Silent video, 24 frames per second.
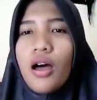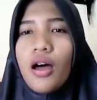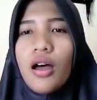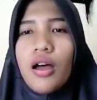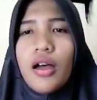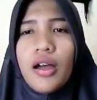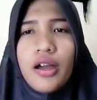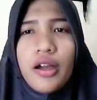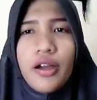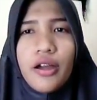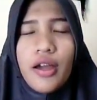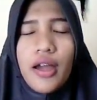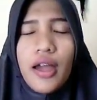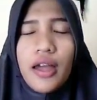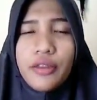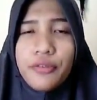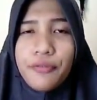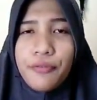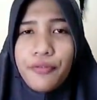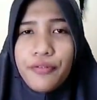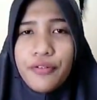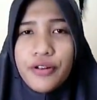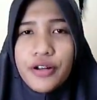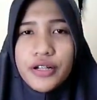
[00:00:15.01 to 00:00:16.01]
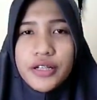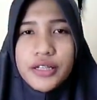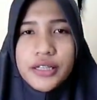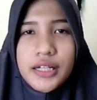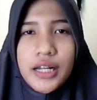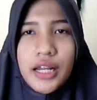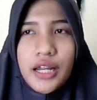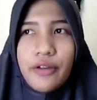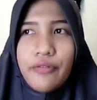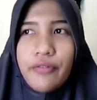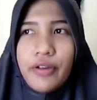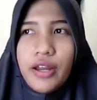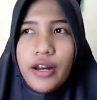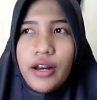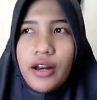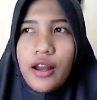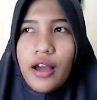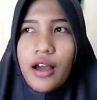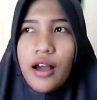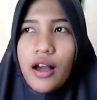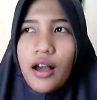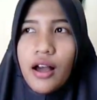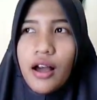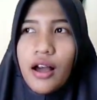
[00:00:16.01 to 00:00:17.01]
Uh, at the first day when
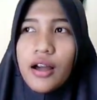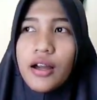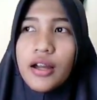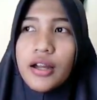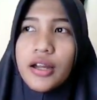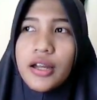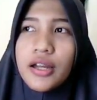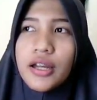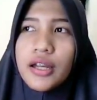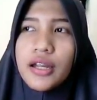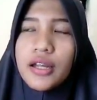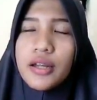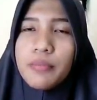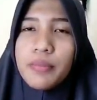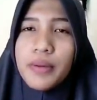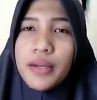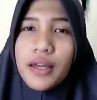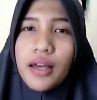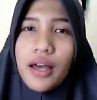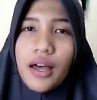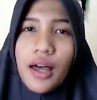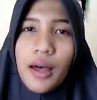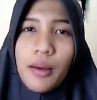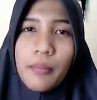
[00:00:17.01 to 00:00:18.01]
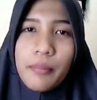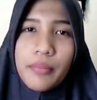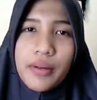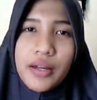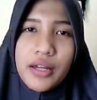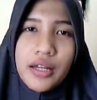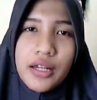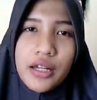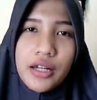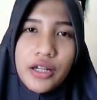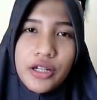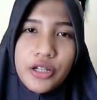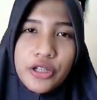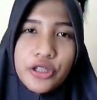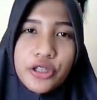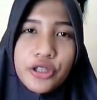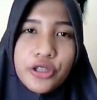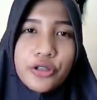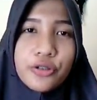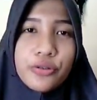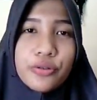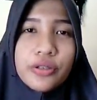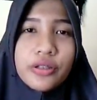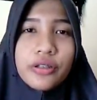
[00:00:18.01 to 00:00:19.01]
I became a
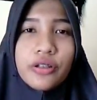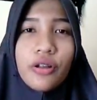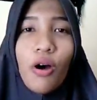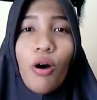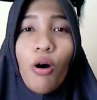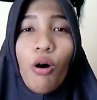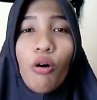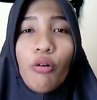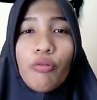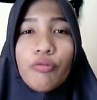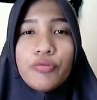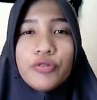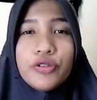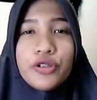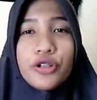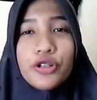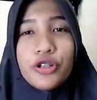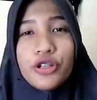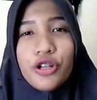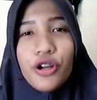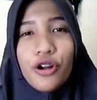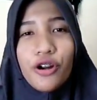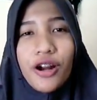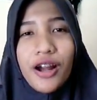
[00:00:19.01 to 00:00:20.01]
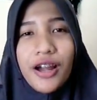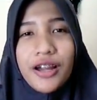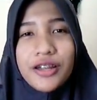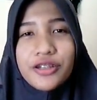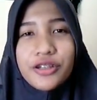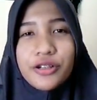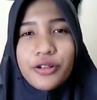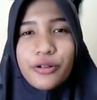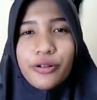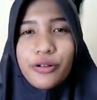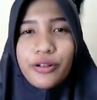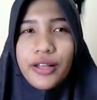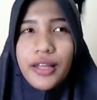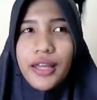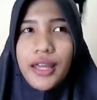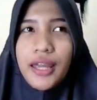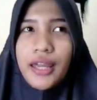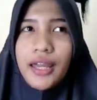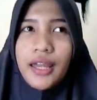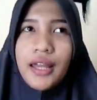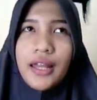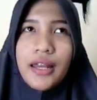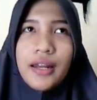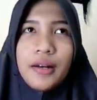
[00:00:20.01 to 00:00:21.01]
student of junior high school
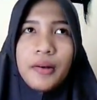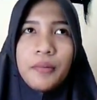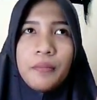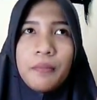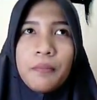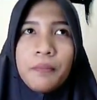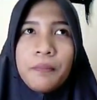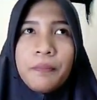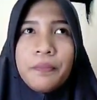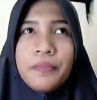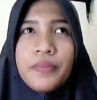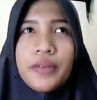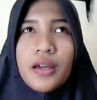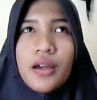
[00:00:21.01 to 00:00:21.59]
in